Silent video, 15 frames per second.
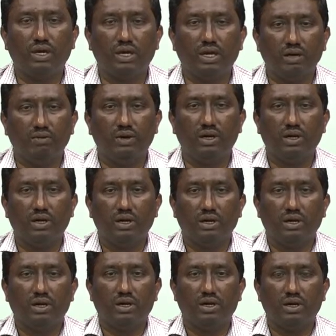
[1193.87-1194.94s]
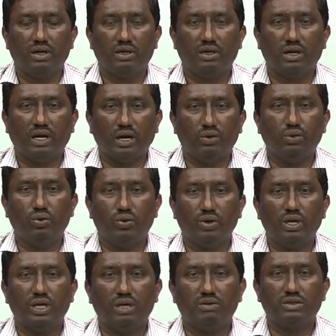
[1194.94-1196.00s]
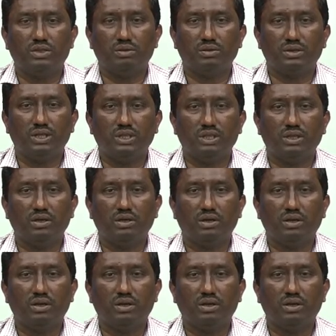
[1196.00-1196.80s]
kV and 220 kV substation,